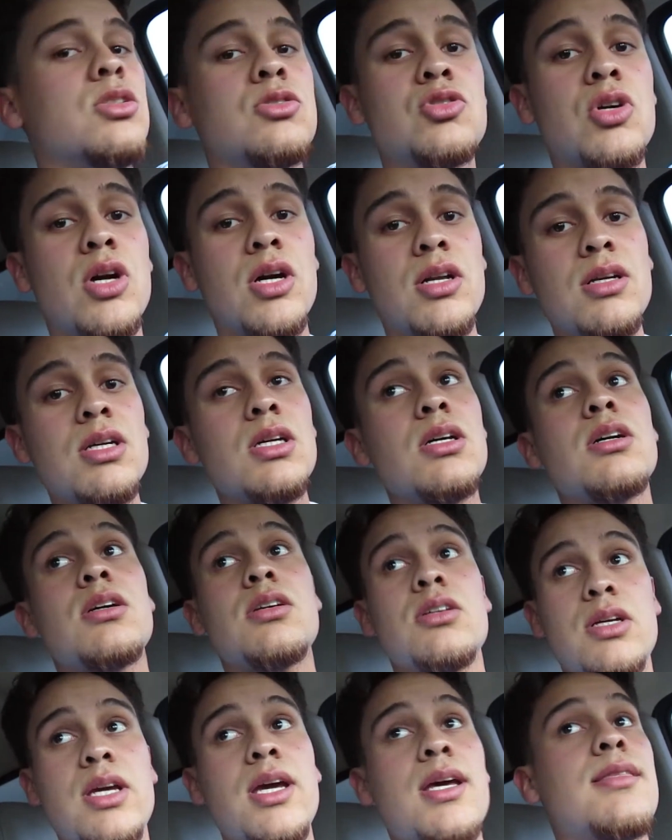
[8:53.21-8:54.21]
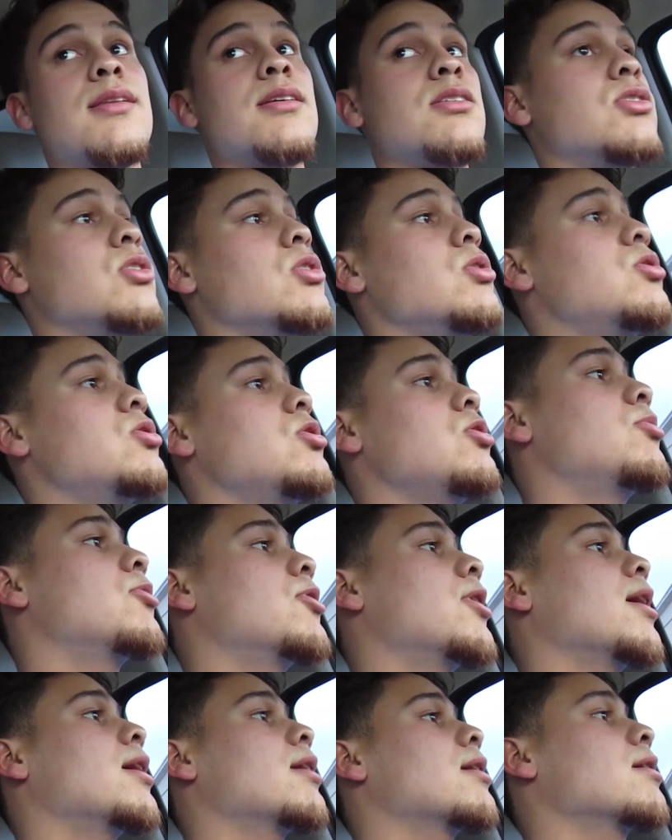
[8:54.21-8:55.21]
trying to get this YouTube
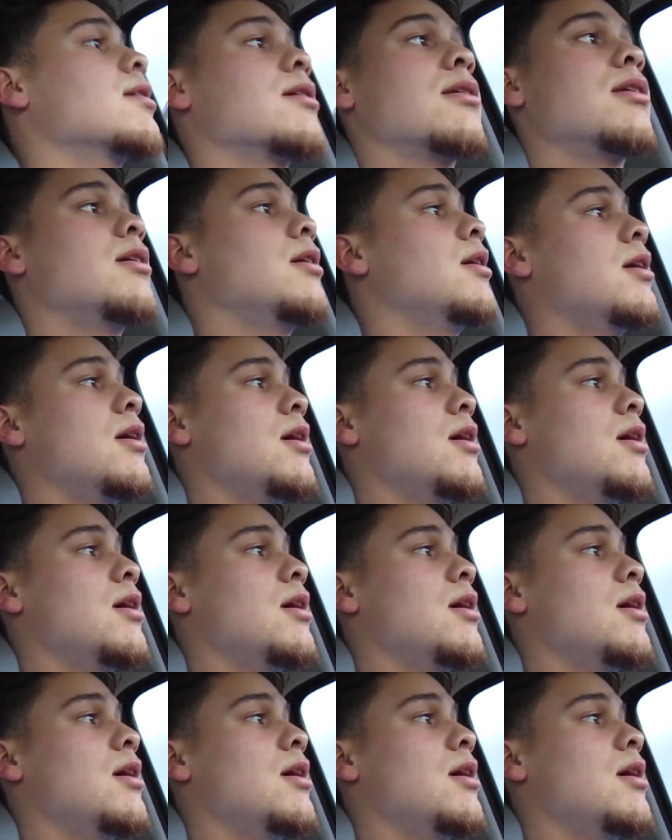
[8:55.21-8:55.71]
cracking